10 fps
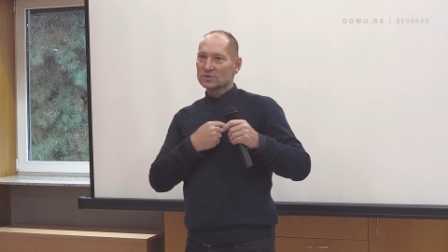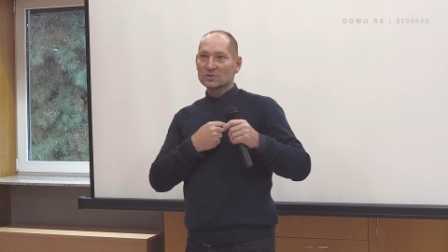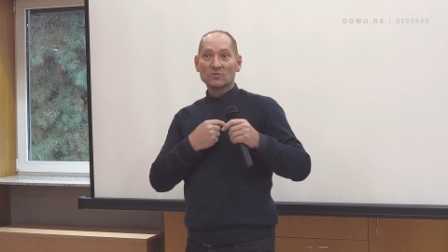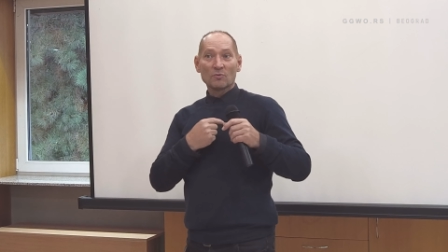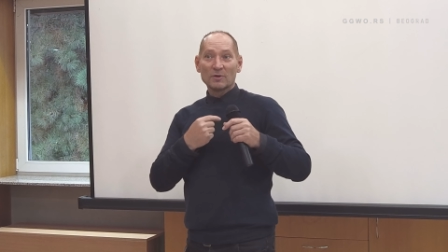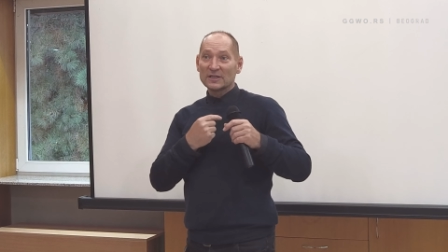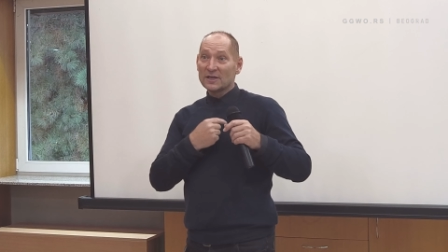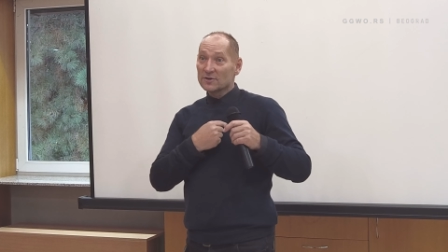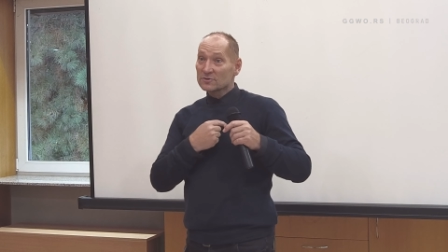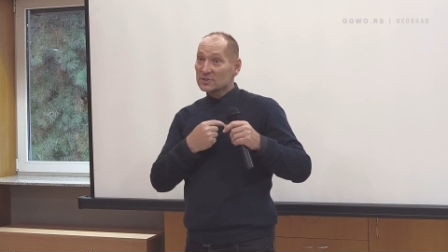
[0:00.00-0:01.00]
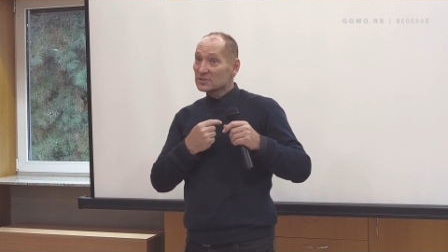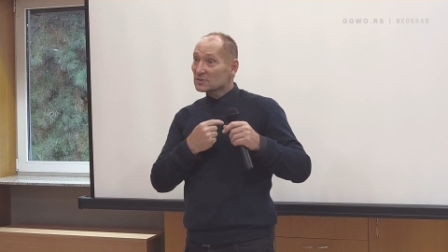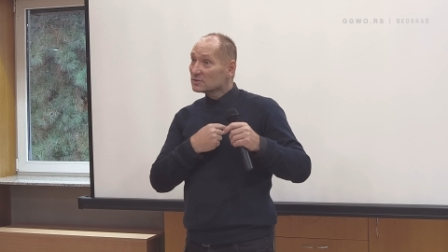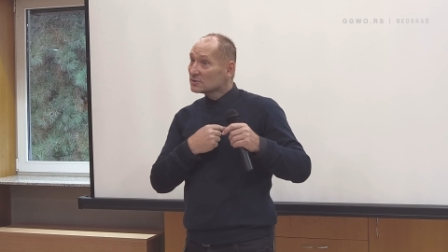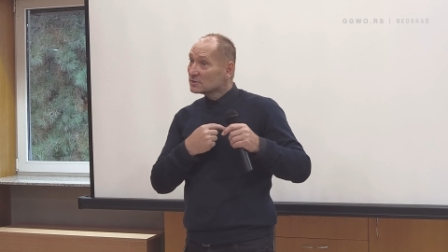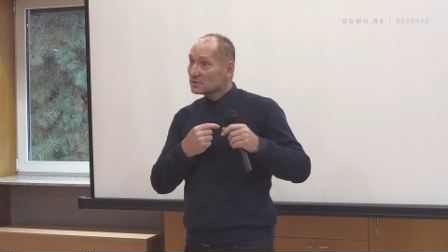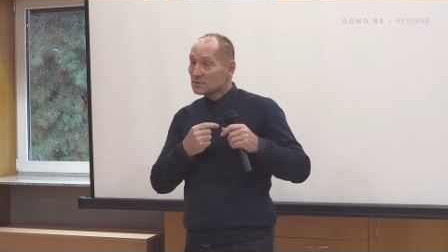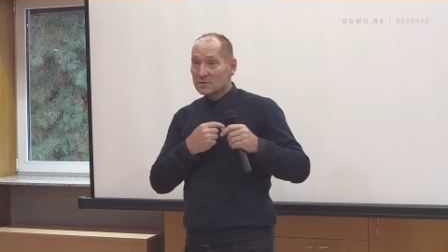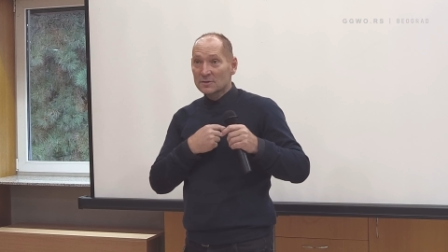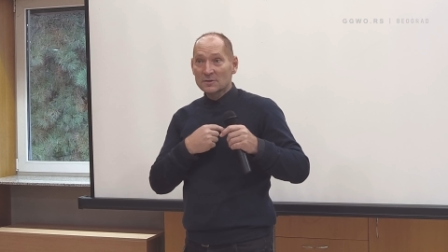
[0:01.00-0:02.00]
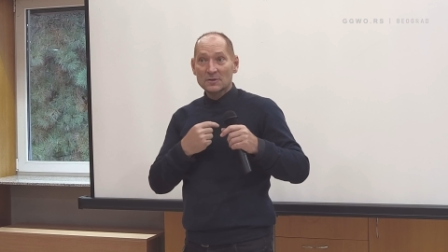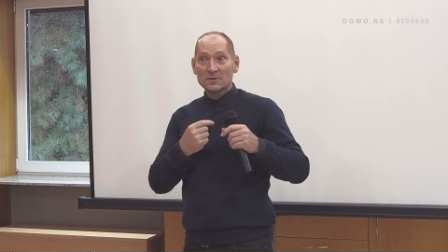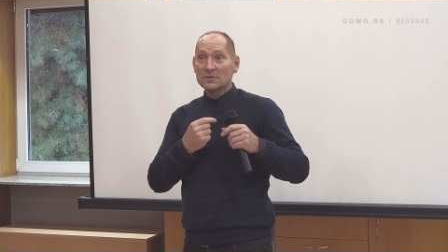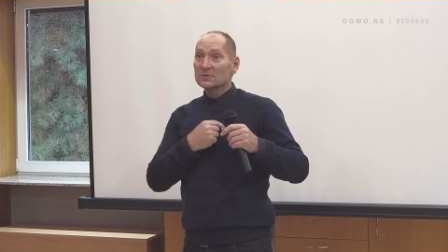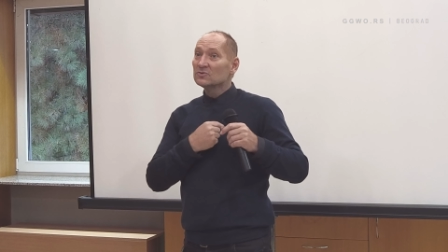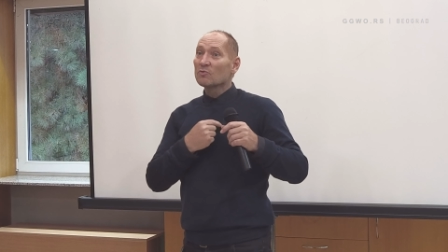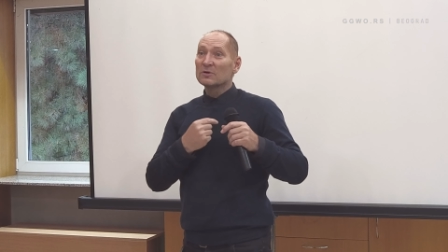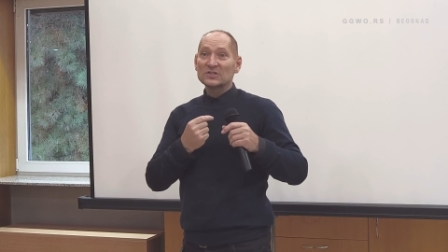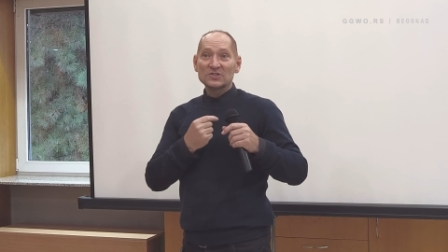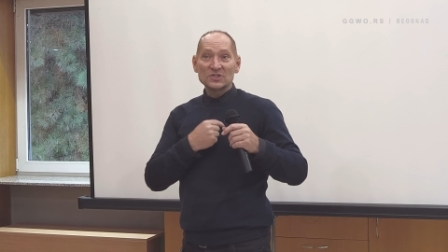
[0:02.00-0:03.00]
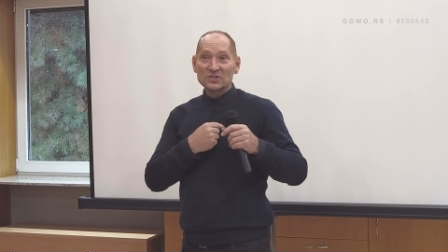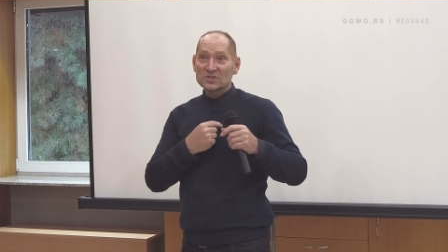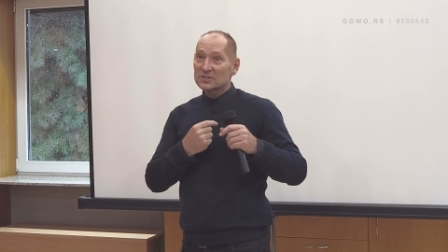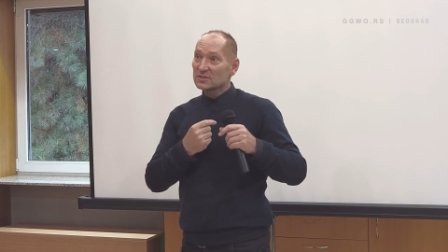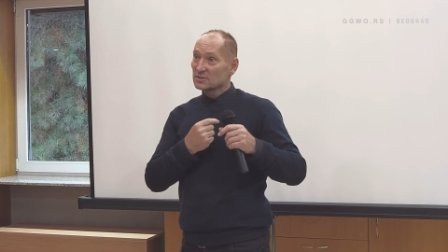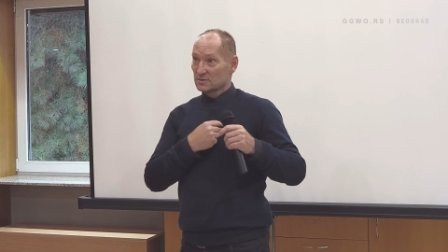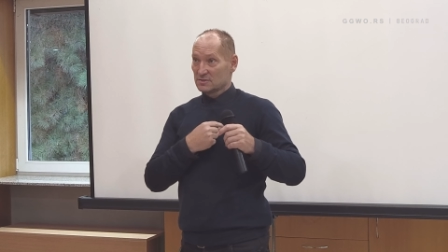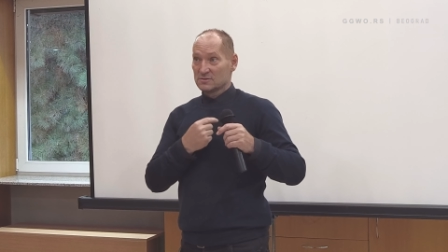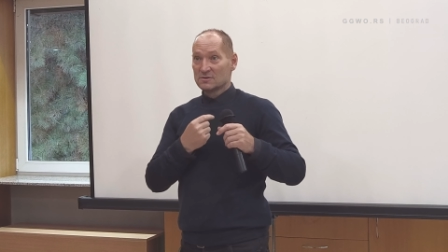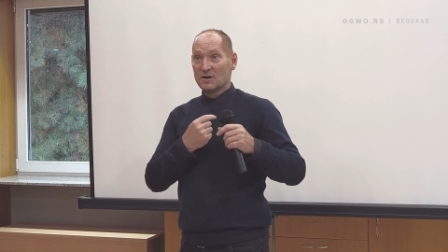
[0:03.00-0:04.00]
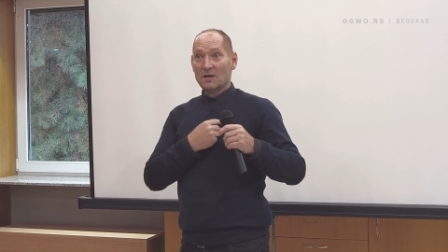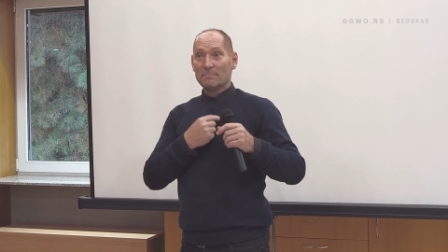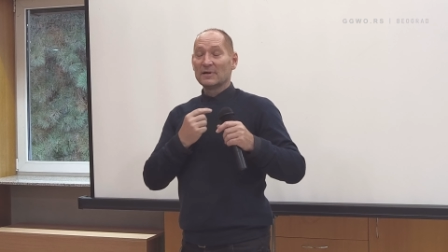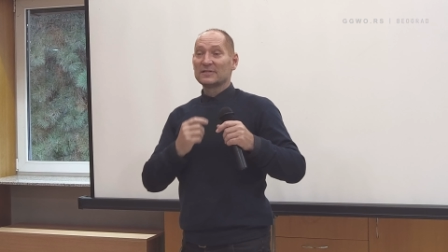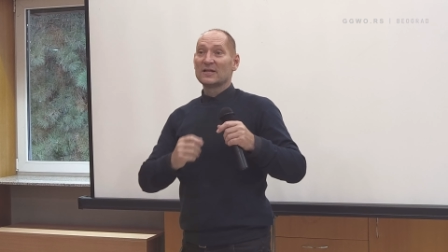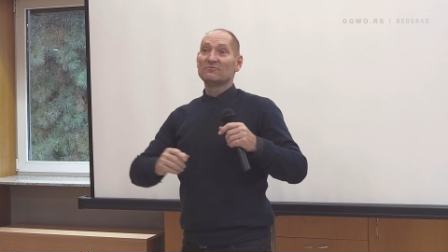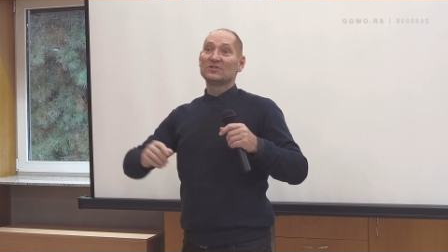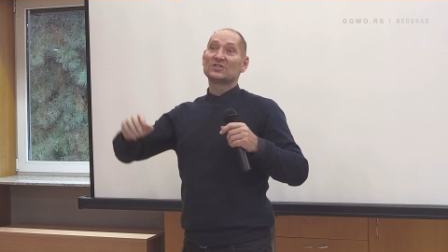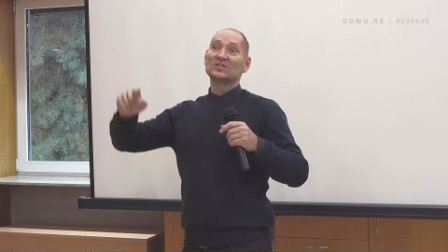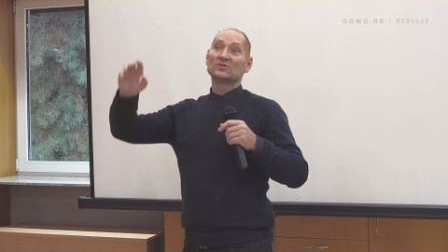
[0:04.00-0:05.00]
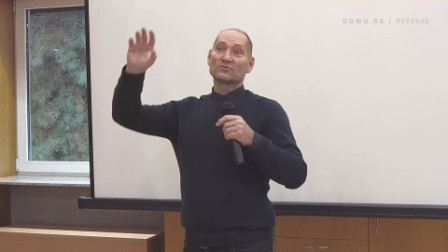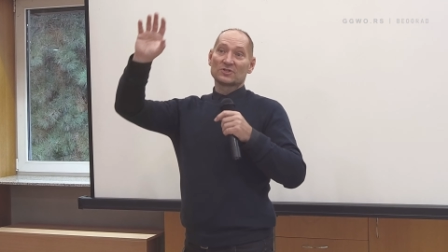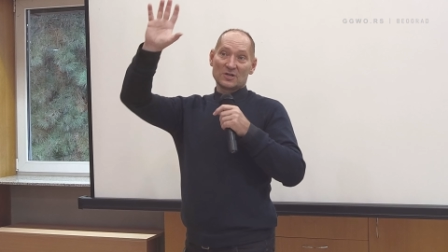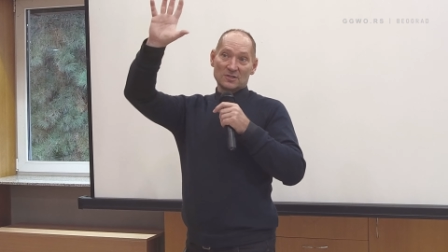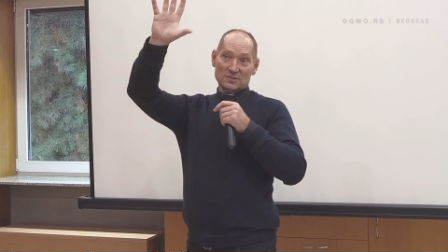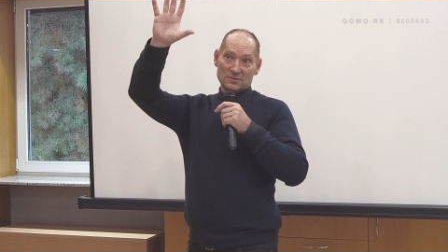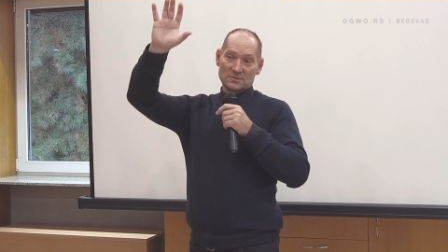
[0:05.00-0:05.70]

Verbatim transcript: Nobody hears it. Nobody sees it. But then we see the result.